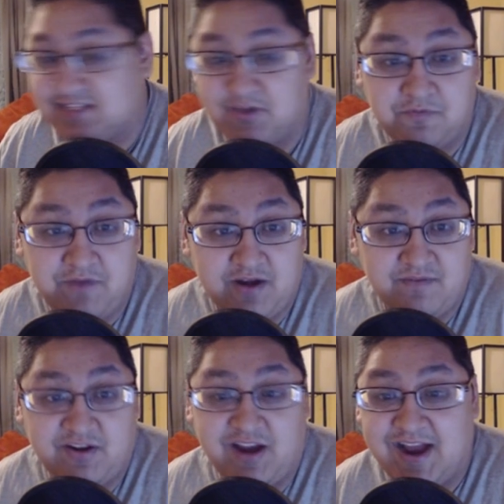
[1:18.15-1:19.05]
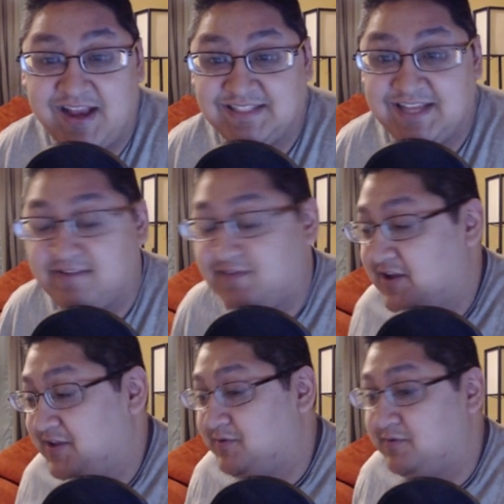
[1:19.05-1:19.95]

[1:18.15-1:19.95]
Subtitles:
So very, very high attack value,